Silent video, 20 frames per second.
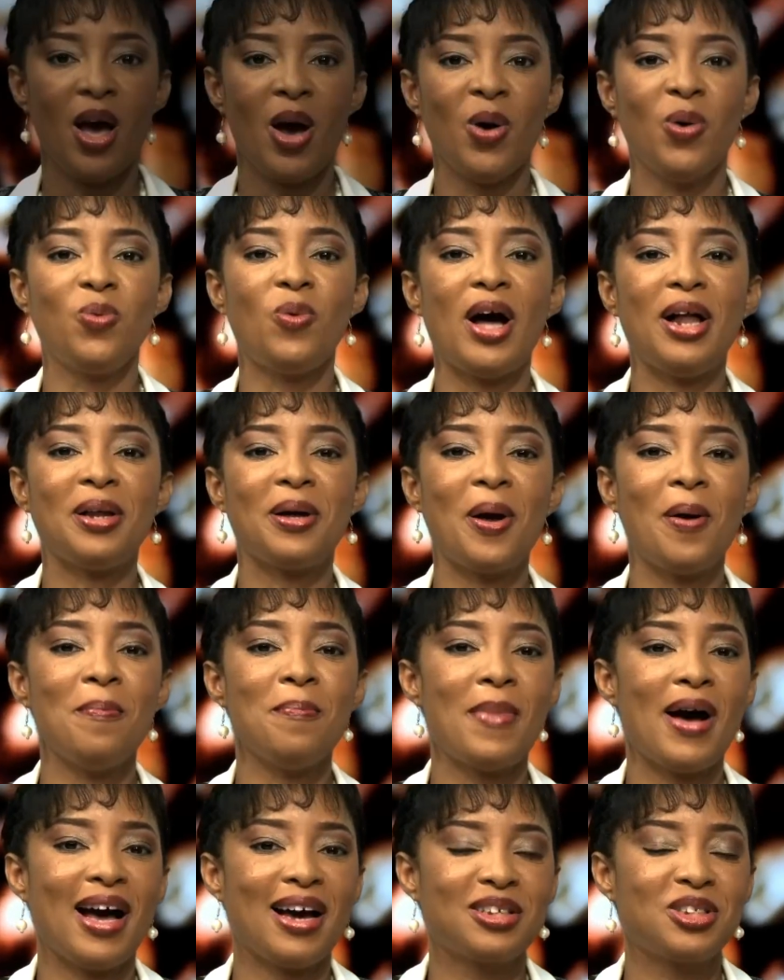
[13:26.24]
Welcome
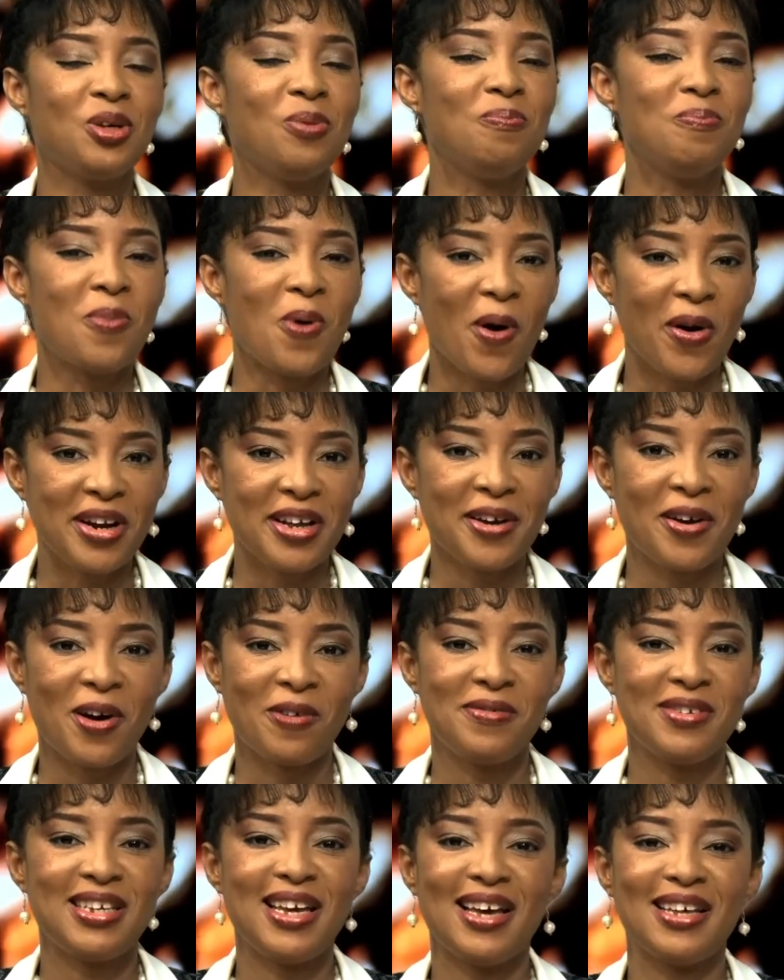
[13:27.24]
back to Morning
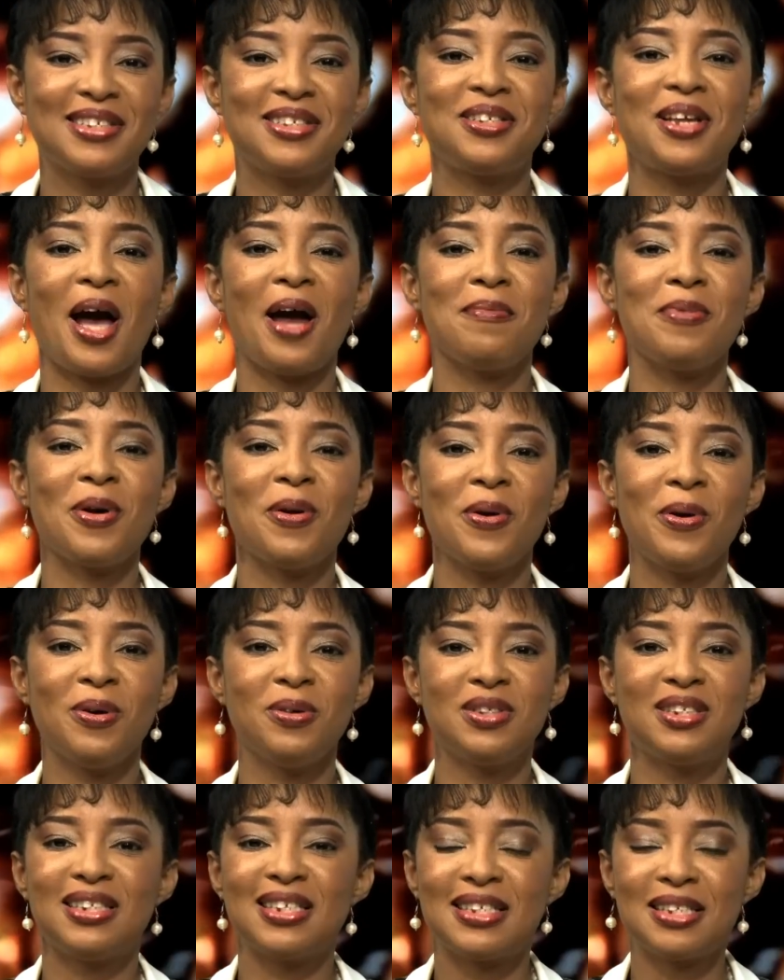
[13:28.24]
Coffee Guest. I'm your
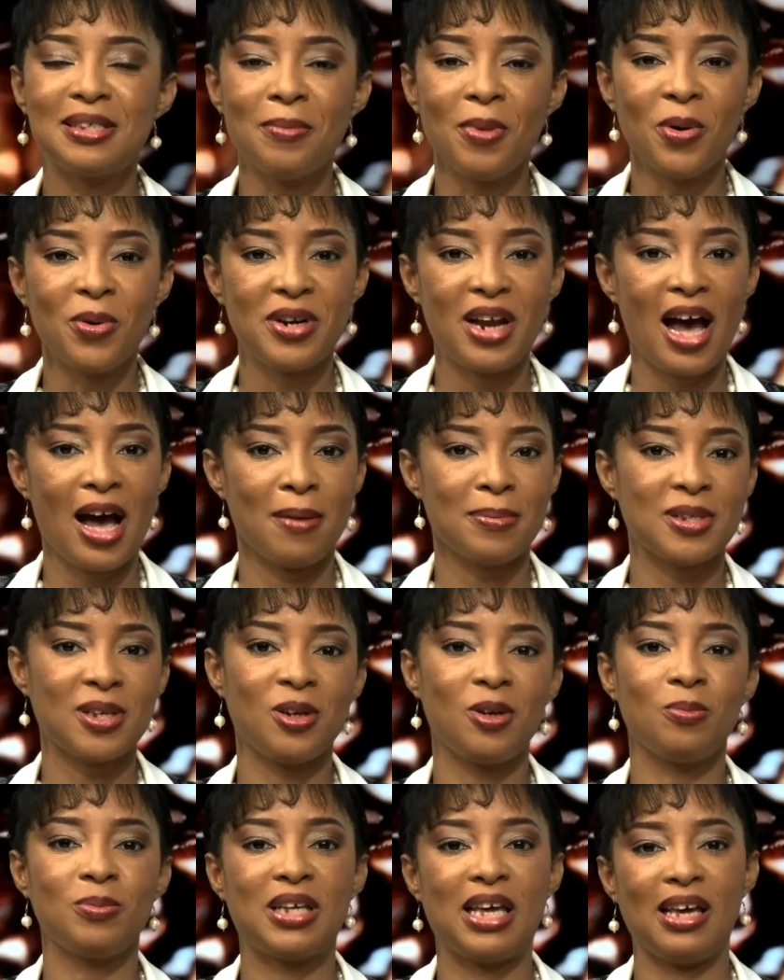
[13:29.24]
host, Simone
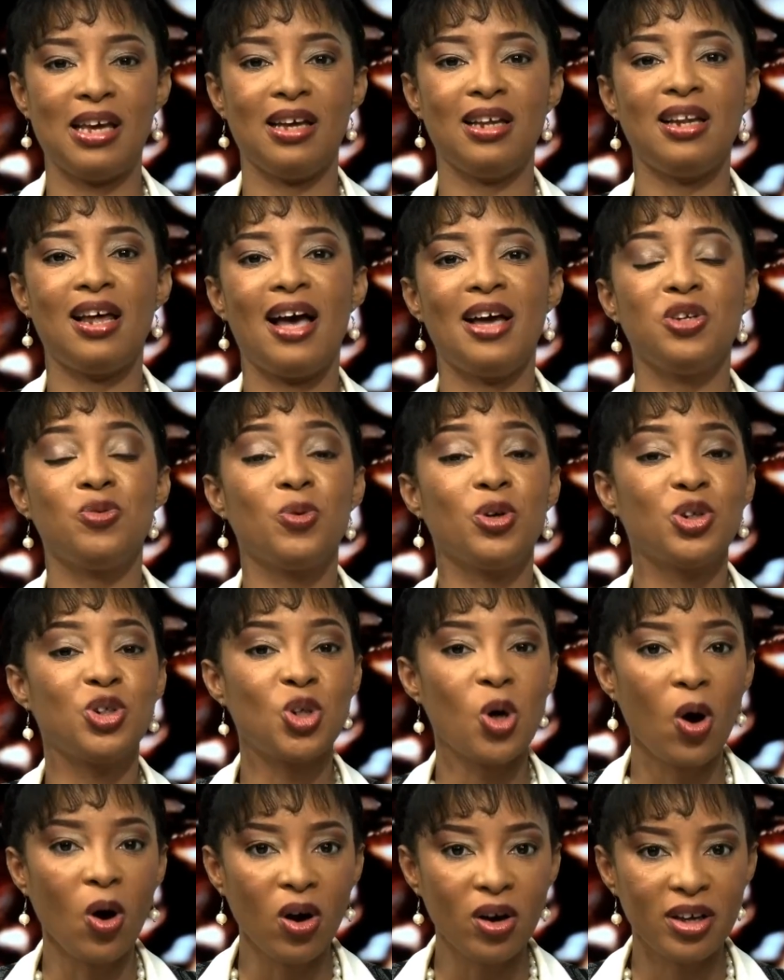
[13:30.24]
Absalom Gale, and we're
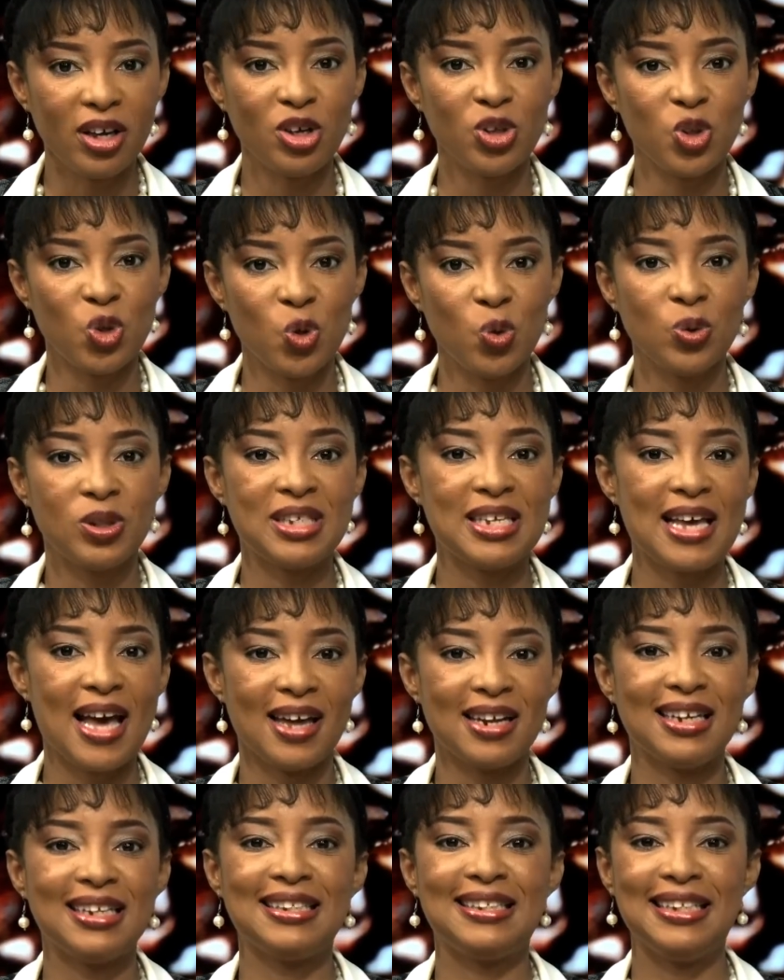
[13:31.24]
talking to
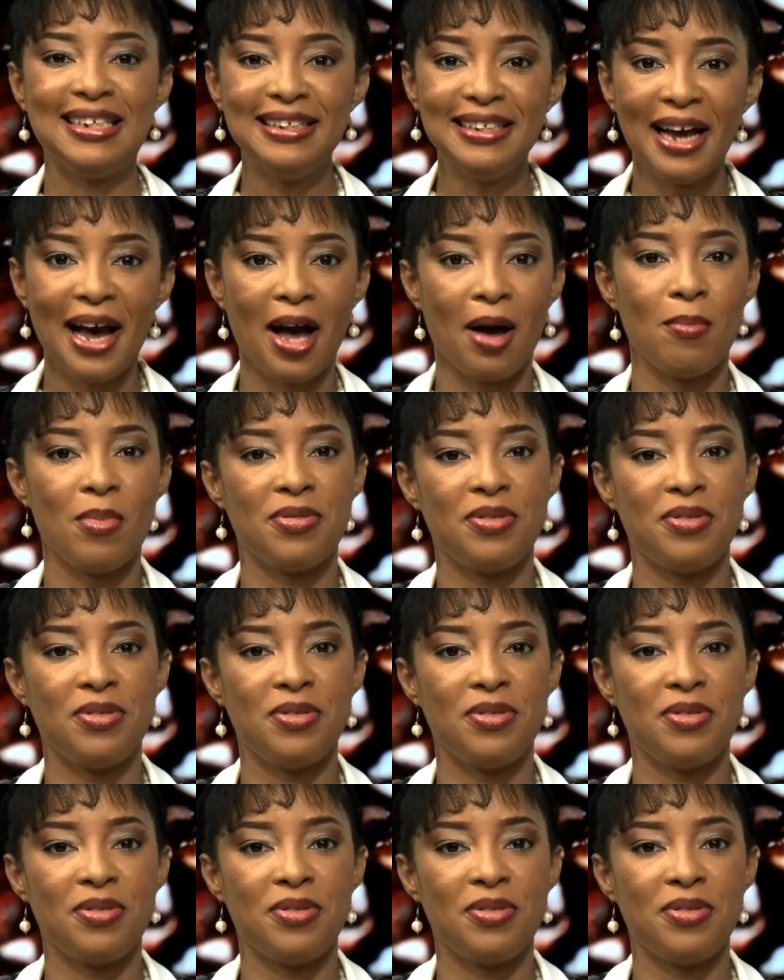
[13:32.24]
Tiana Dinham,